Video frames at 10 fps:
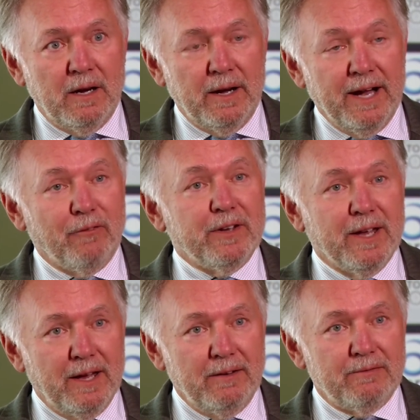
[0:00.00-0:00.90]
every
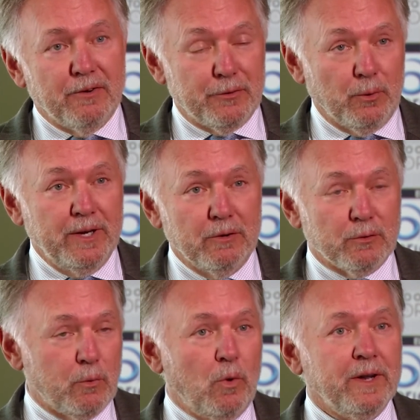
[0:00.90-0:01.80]
day for 3 years
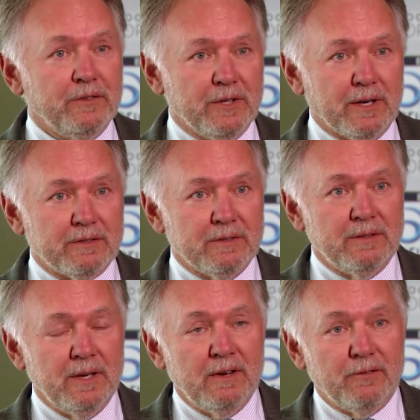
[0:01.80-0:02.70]
with one injection
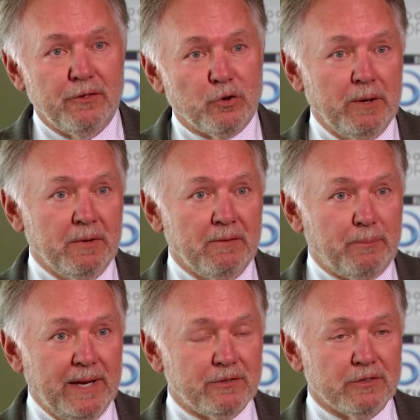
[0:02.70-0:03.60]
for the treatment of
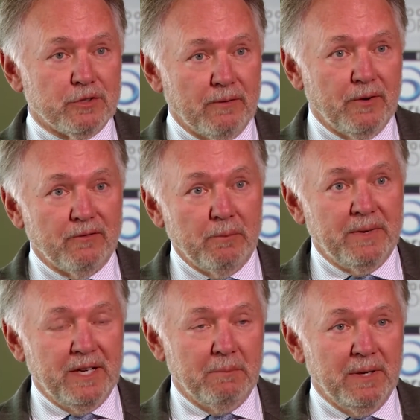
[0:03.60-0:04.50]
patients suffering from
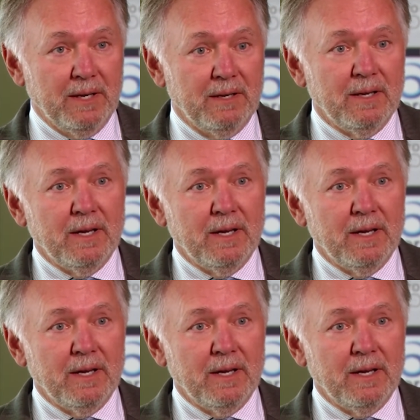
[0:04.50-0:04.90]
DME.